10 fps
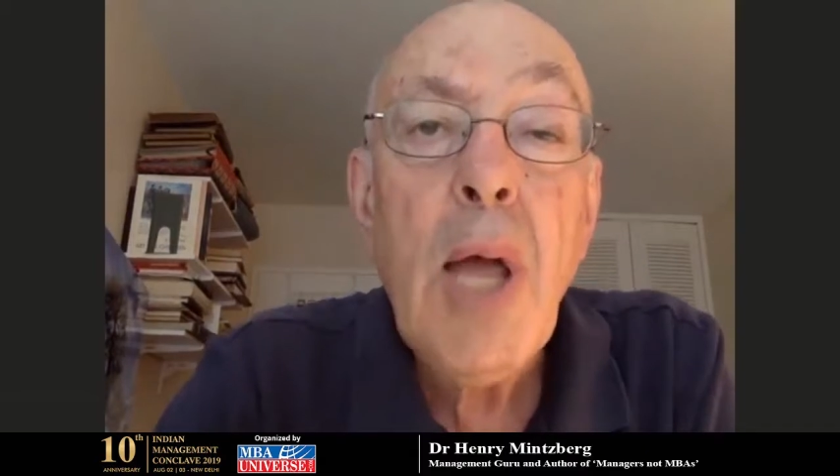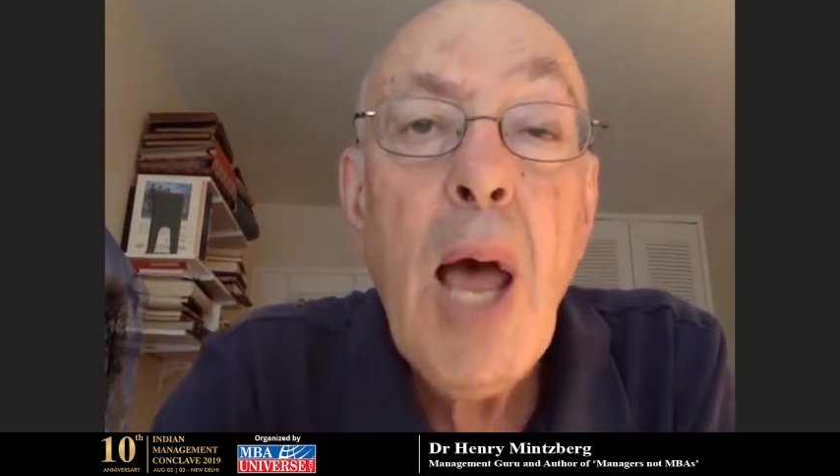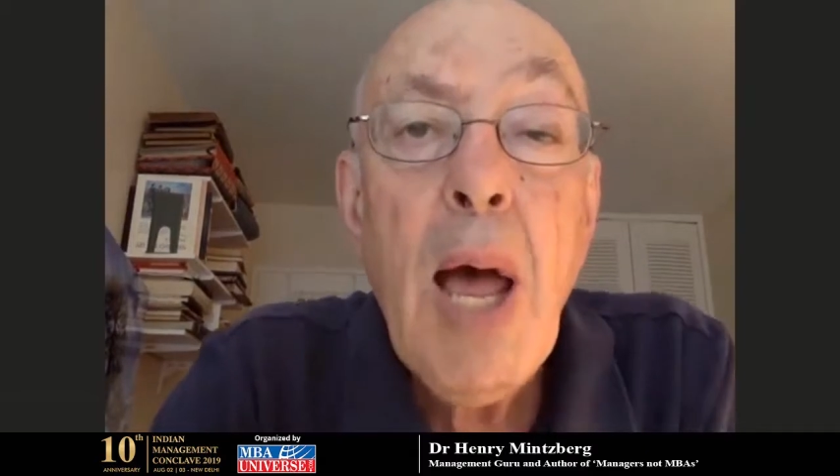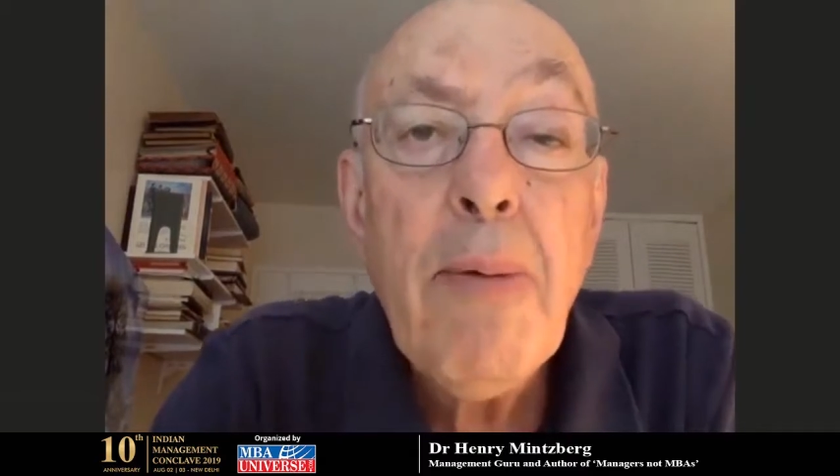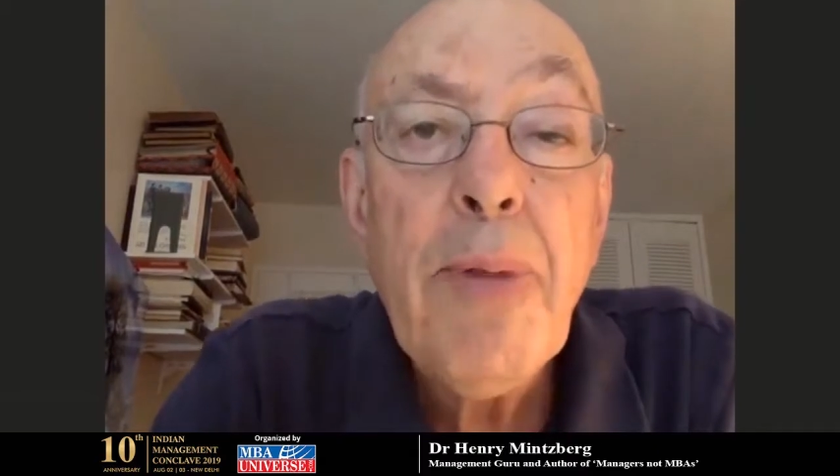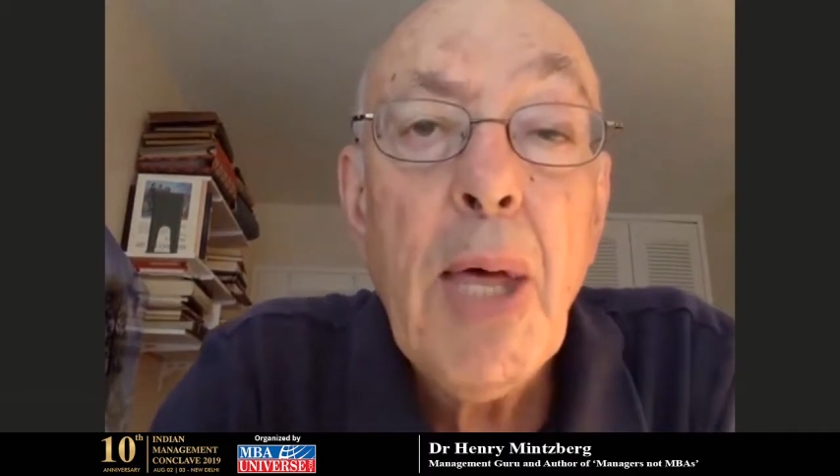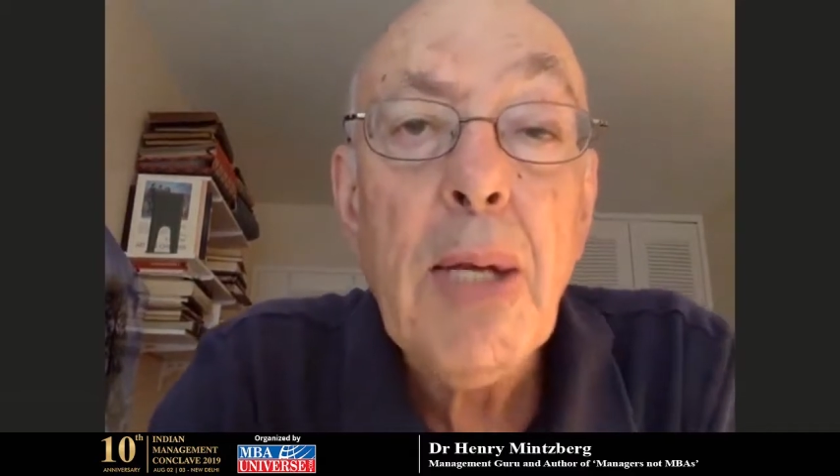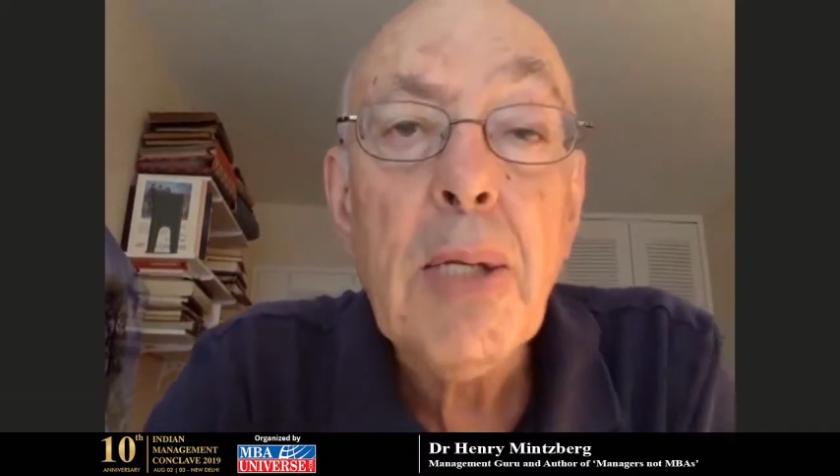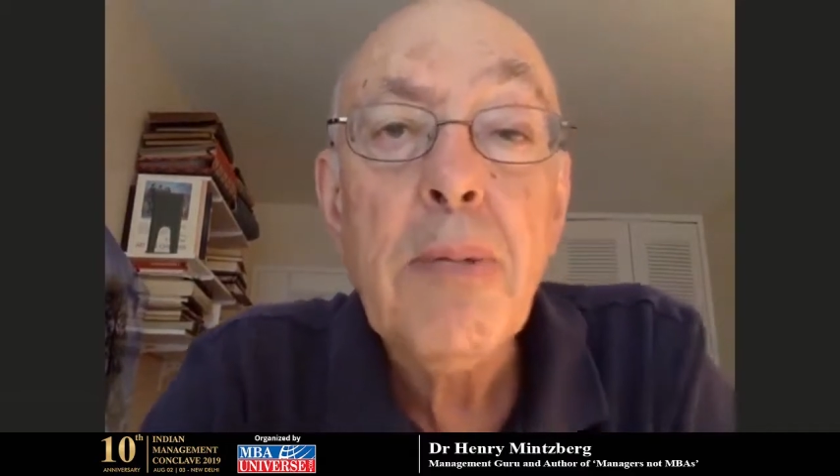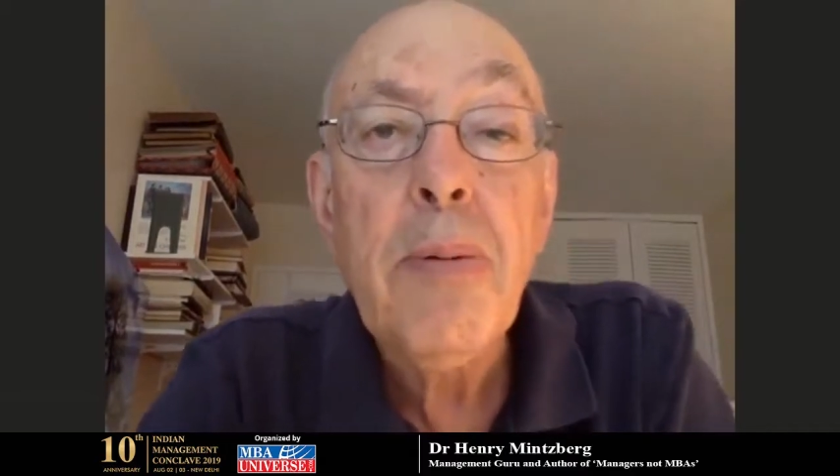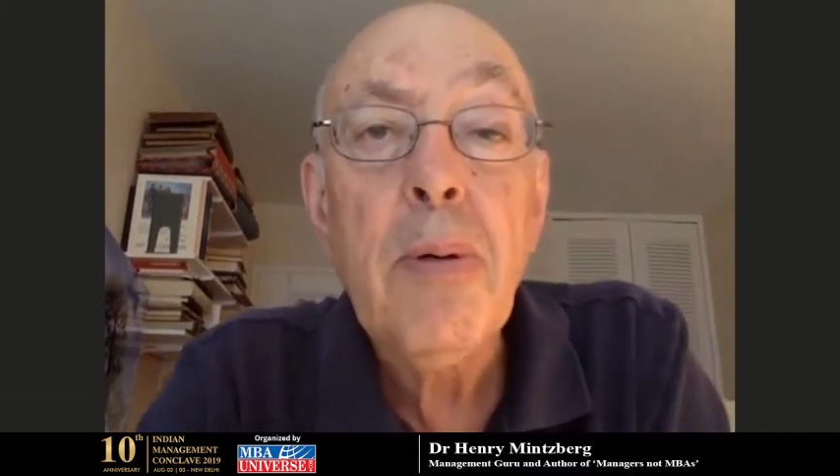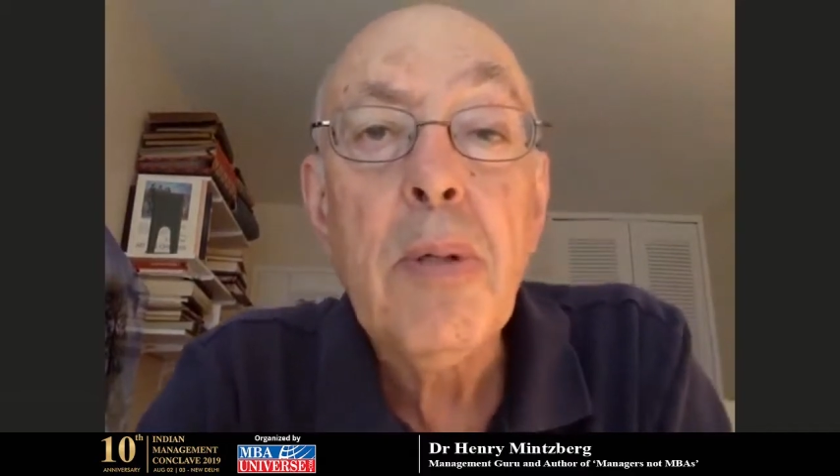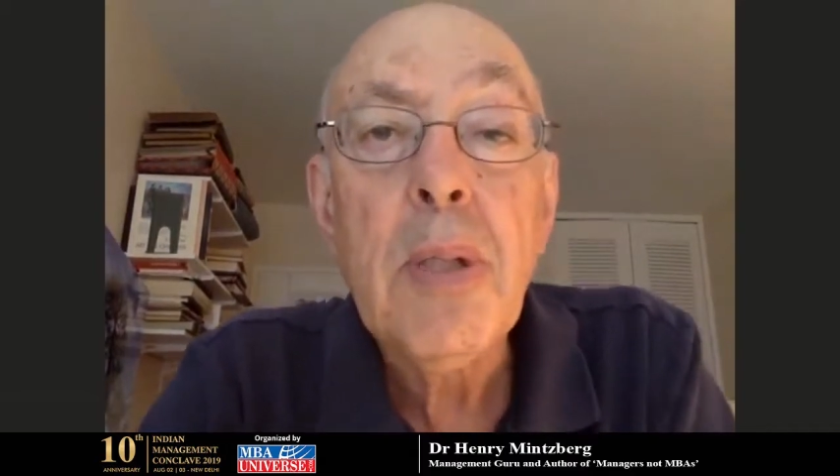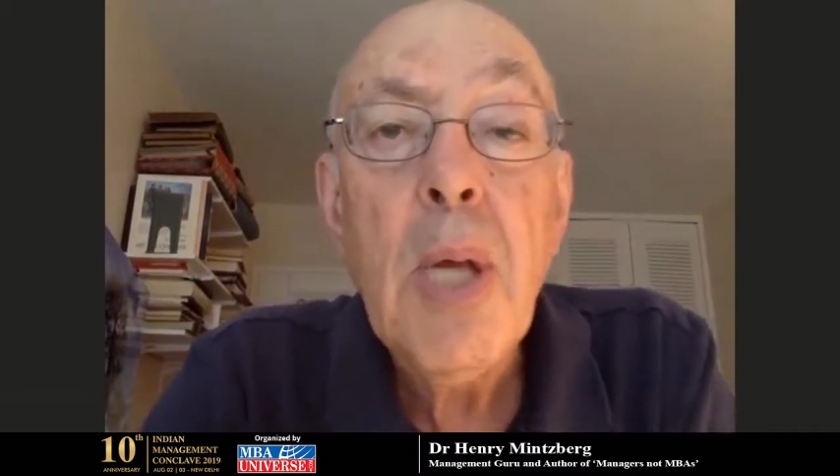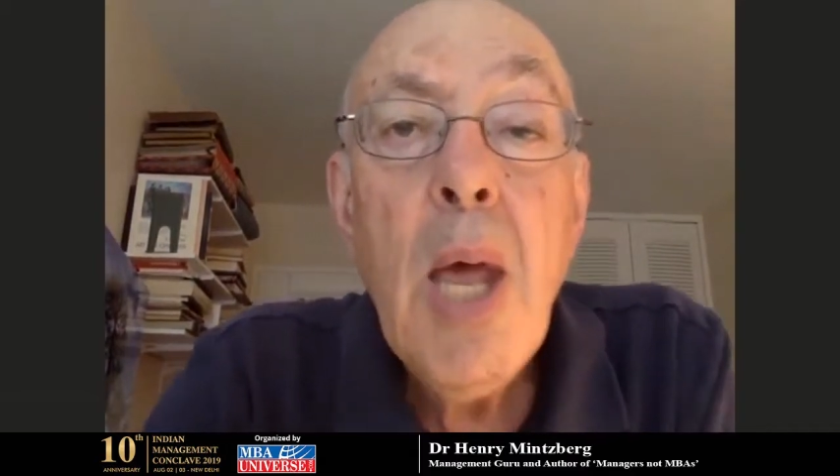have that
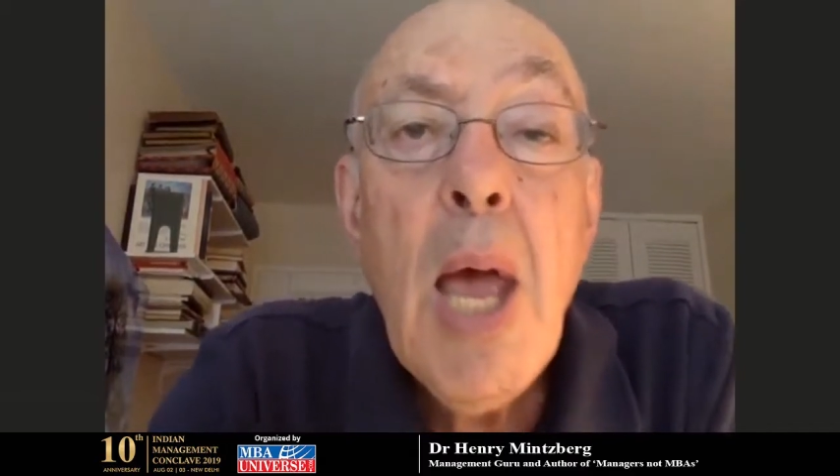experience.